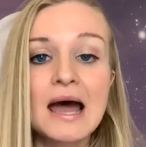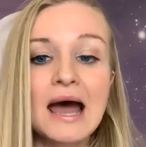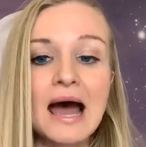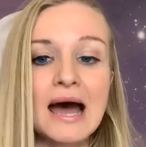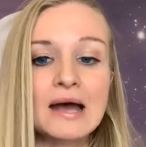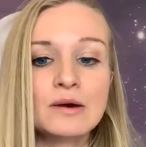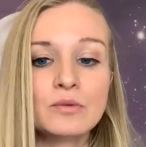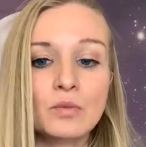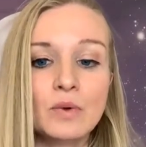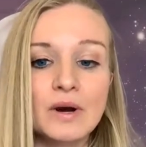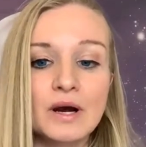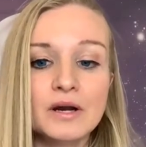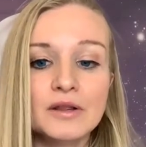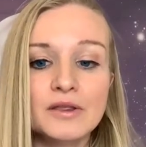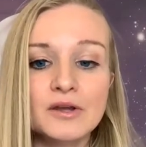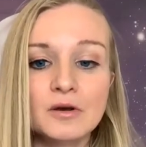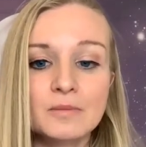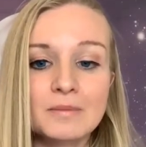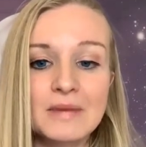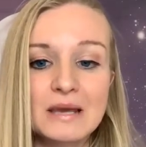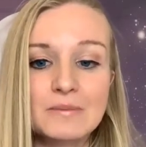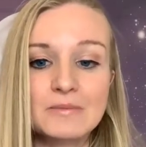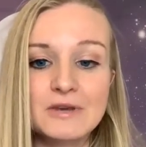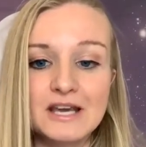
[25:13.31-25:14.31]
and where there
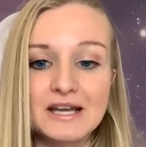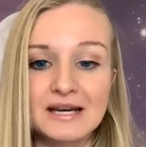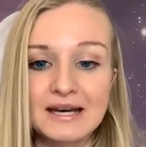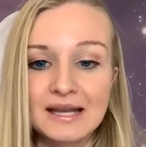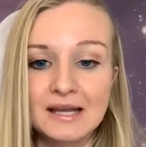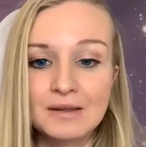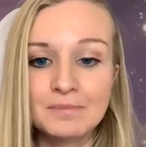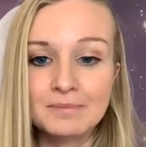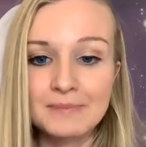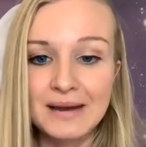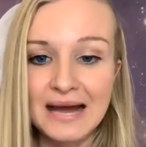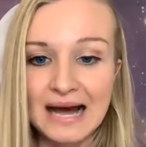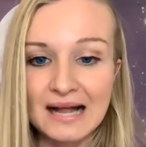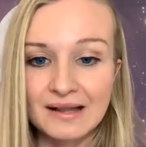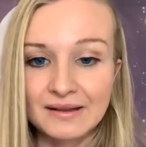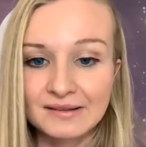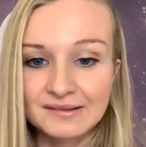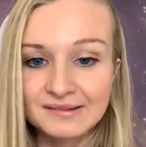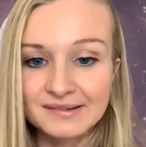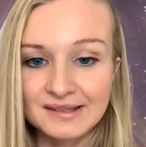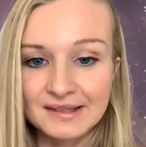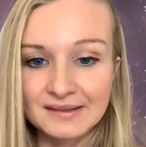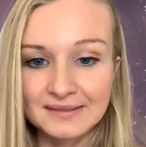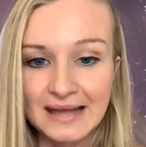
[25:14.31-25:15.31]
may be an
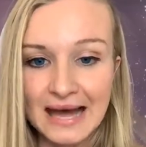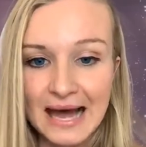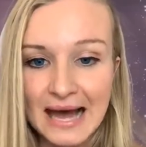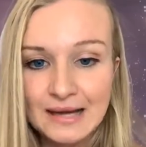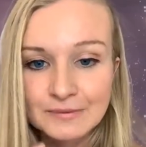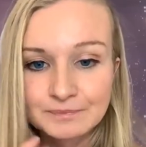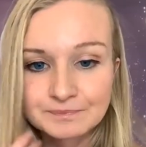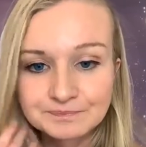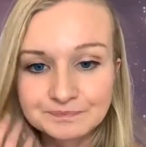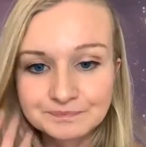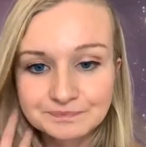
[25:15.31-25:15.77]
imbalance in that.